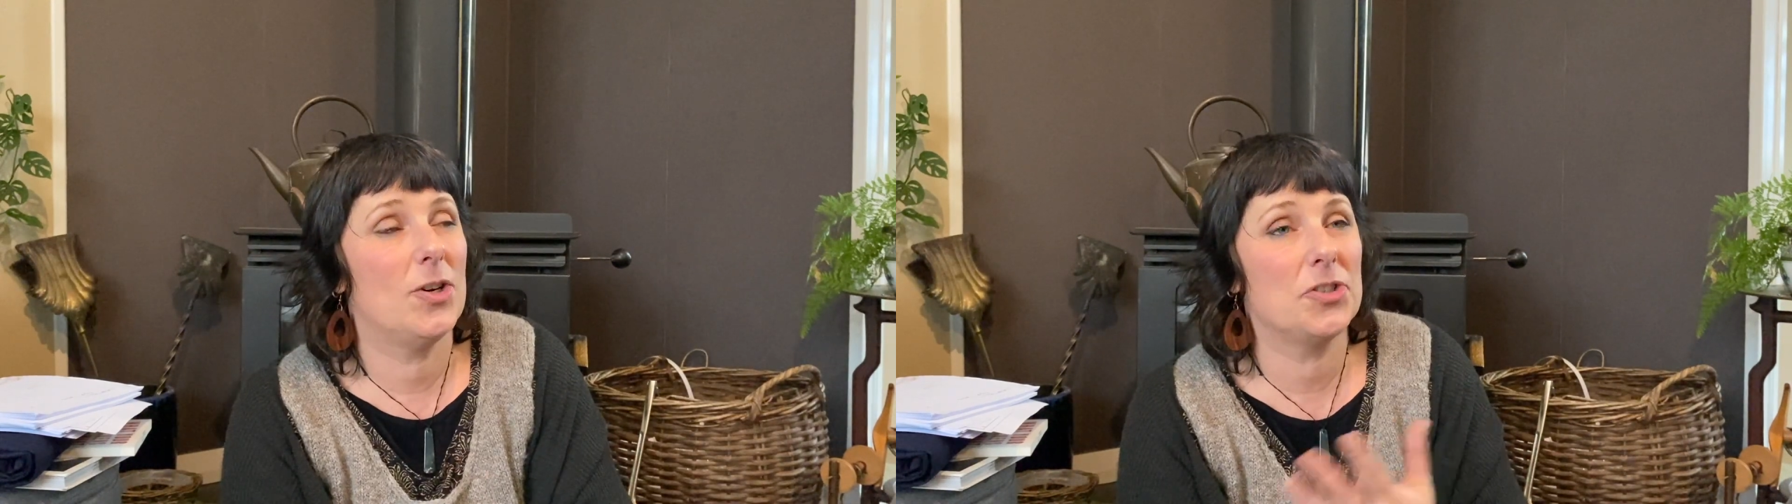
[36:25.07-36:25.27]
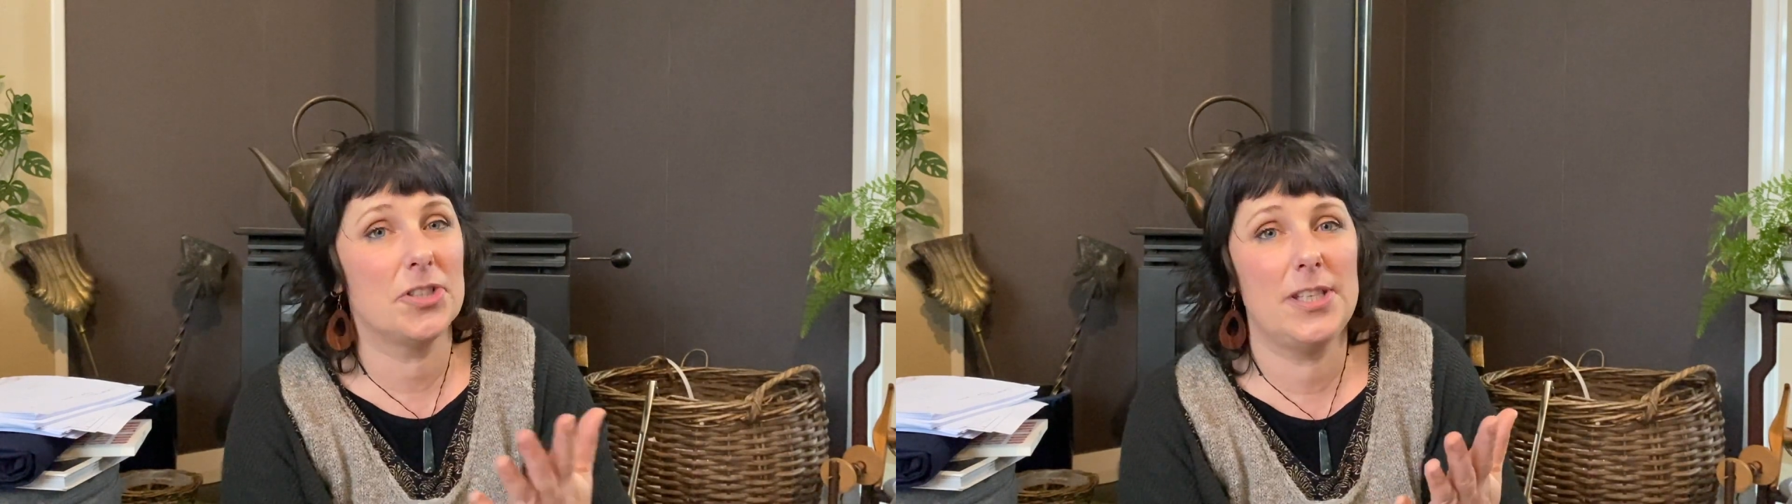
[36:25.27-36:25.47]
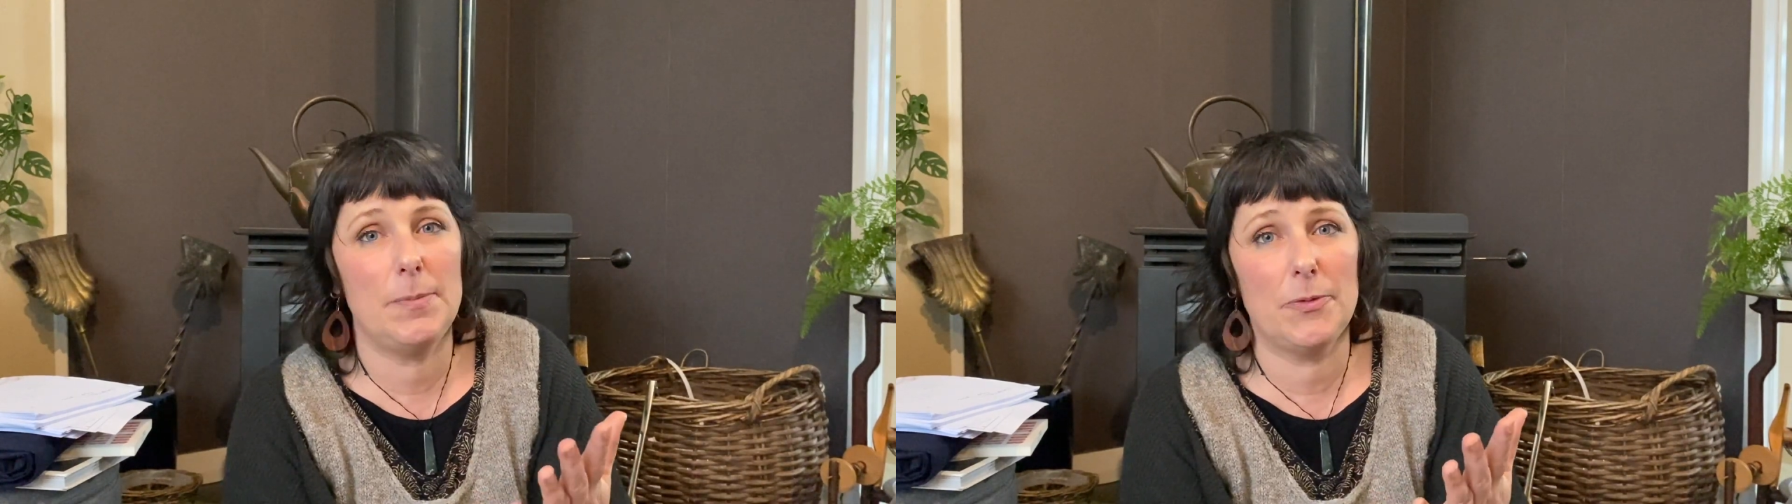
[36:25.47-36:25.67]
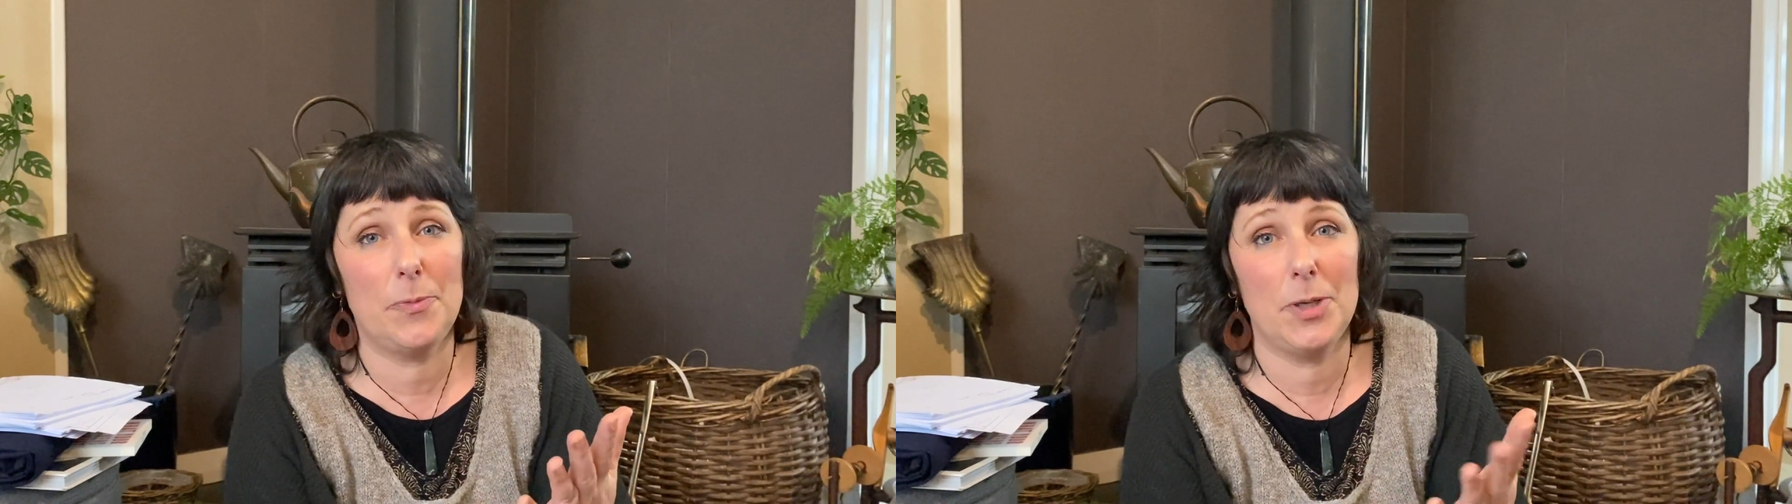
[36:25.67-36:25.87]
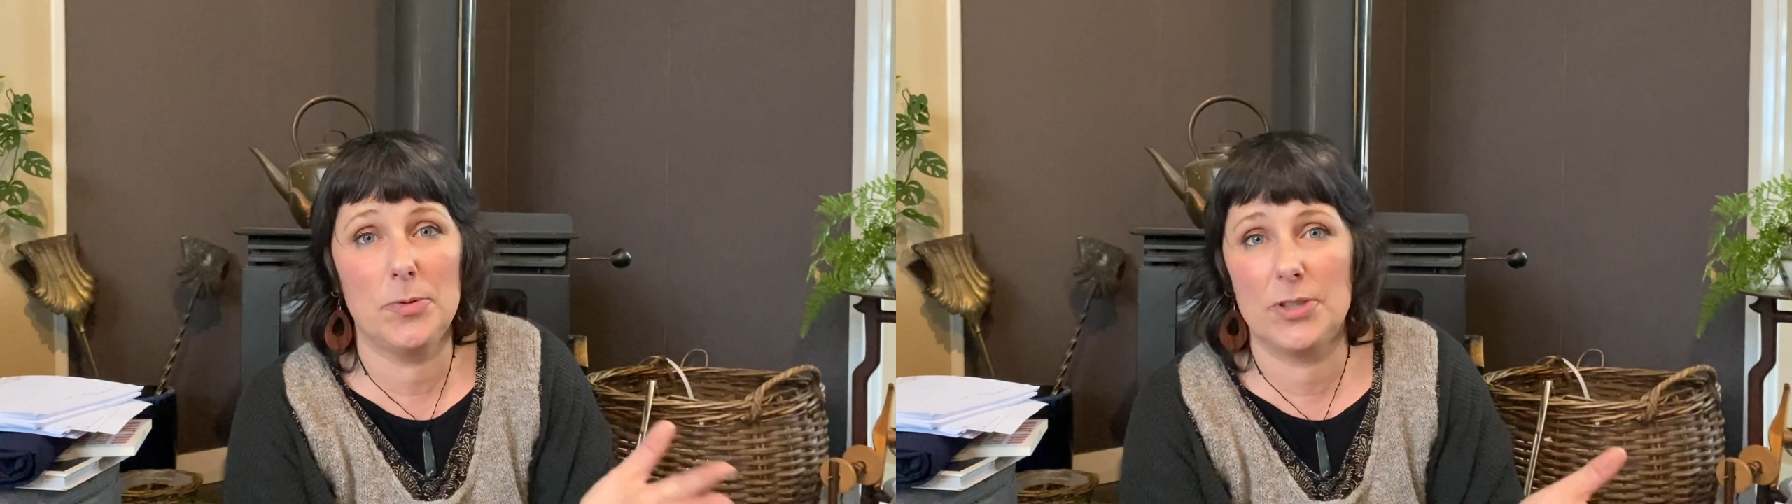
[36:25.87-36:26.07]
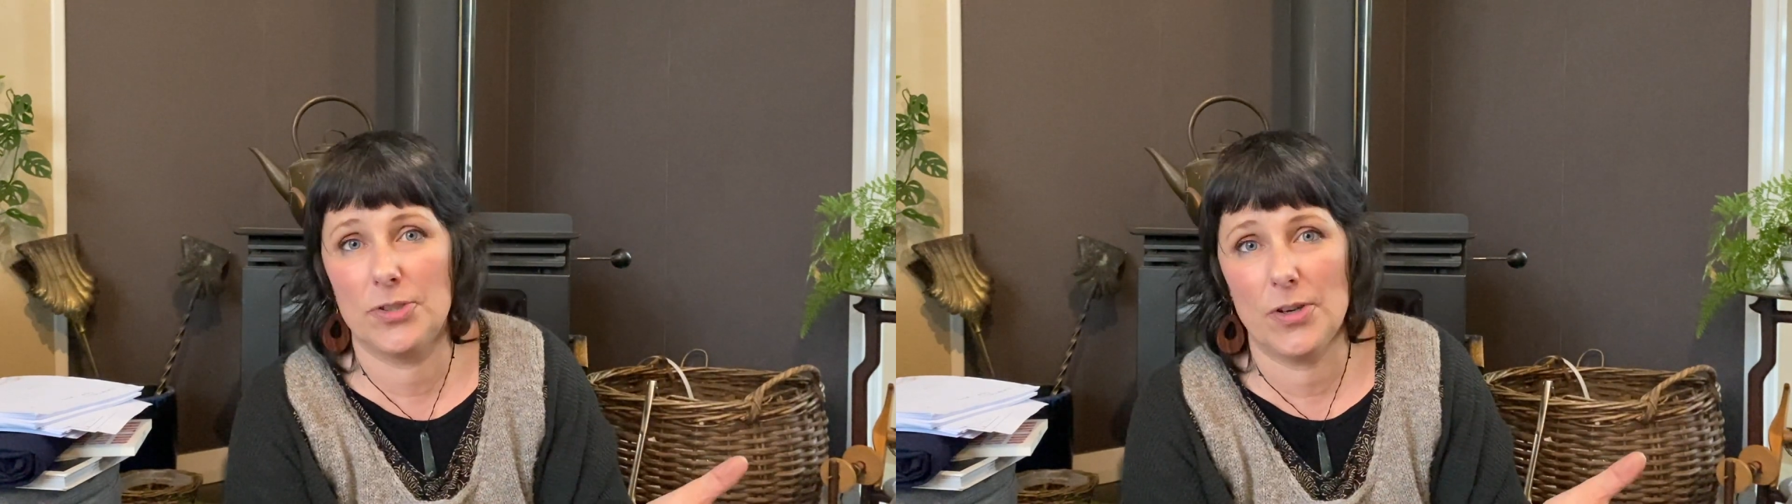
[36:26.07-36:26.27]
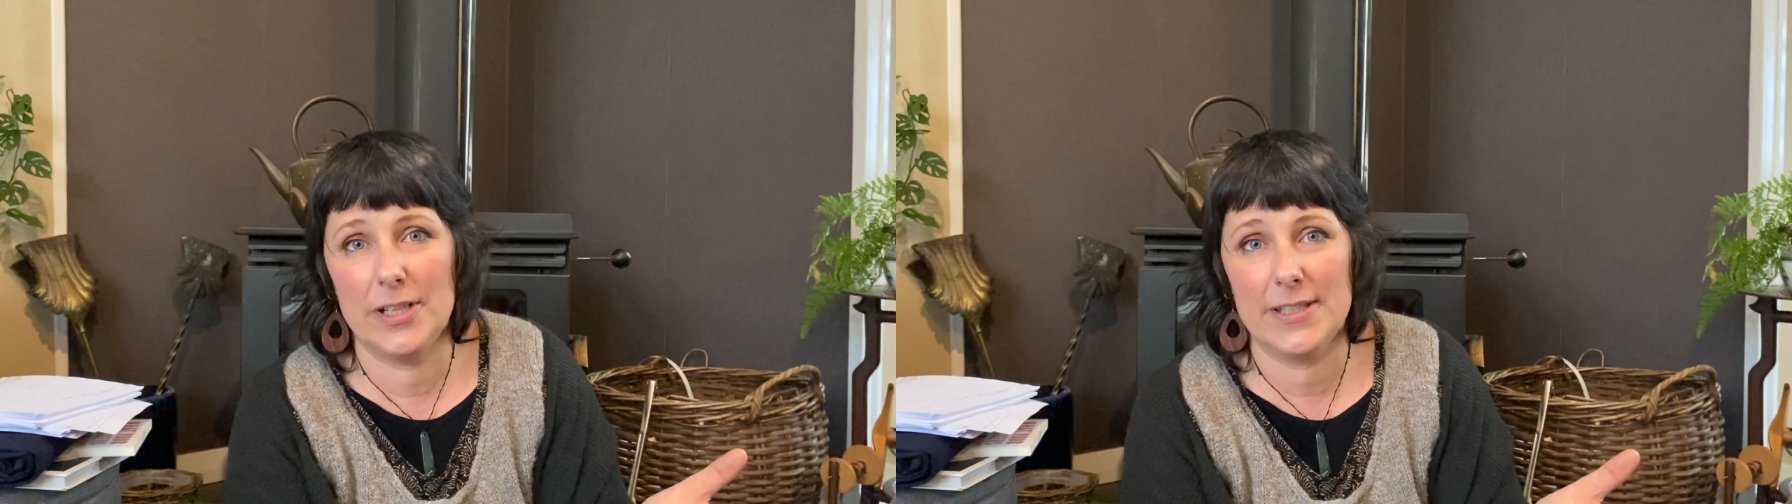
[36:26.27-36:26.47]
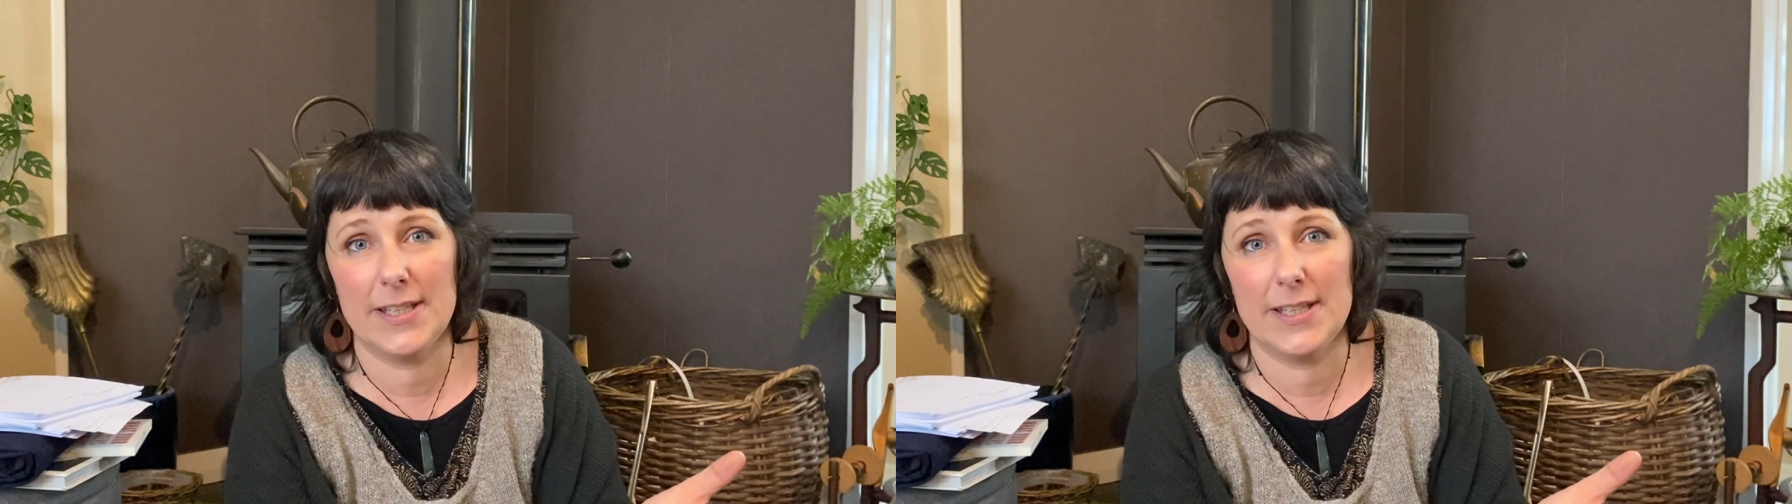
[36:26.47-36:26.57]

contraceptive pill to try and